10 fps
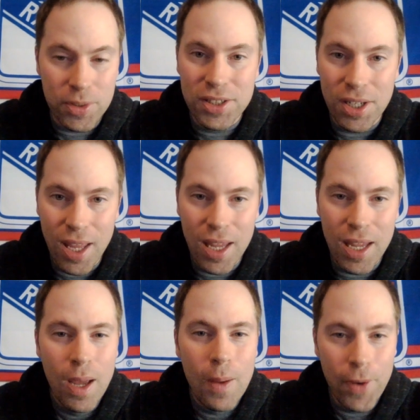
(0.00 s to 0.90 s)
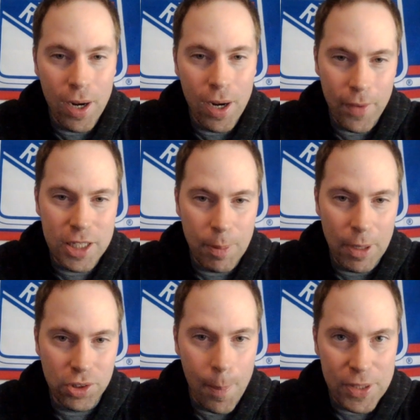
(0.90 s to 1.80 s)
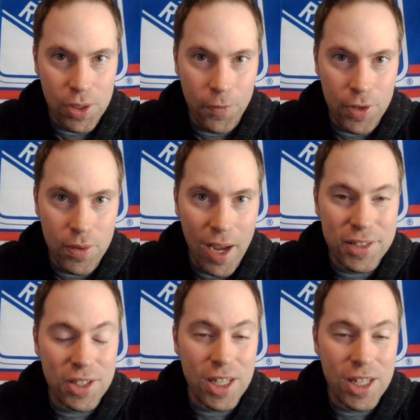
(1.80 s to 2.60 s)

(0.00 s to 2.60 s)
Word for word: And today, very, very special episode for you guys.